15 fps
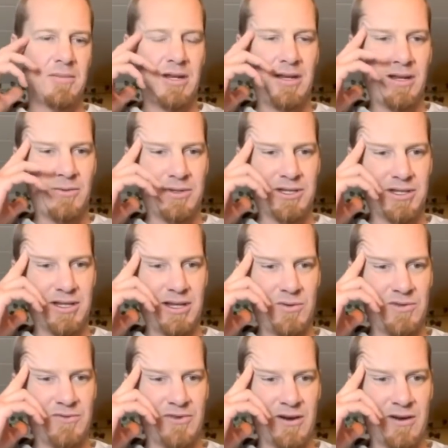It was
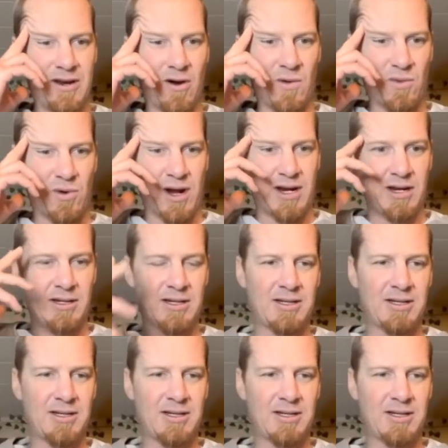very heartbreaking to see.